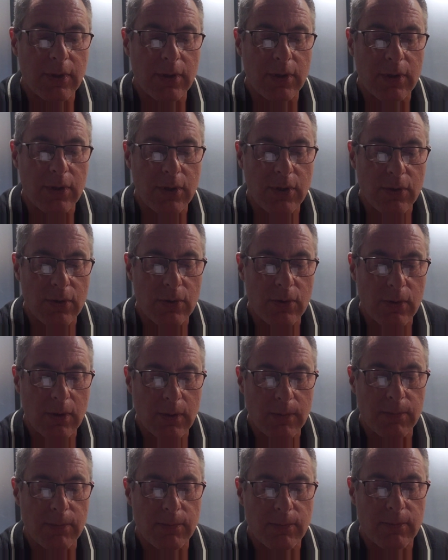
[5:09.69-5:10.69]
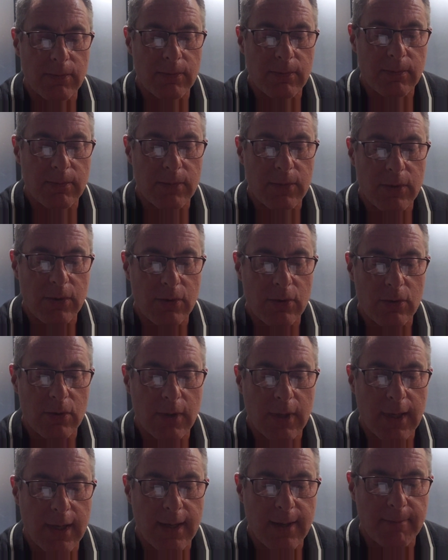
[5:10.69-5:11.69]
you'll,
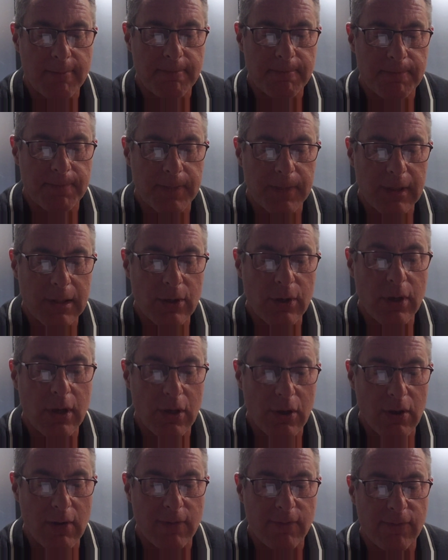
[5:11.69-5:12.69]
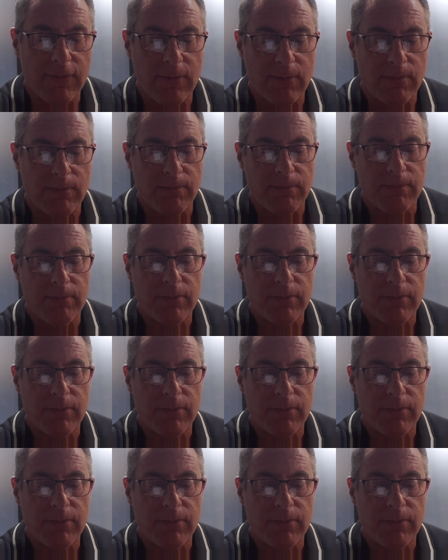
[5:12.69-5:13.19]
you'll um, learn a lot from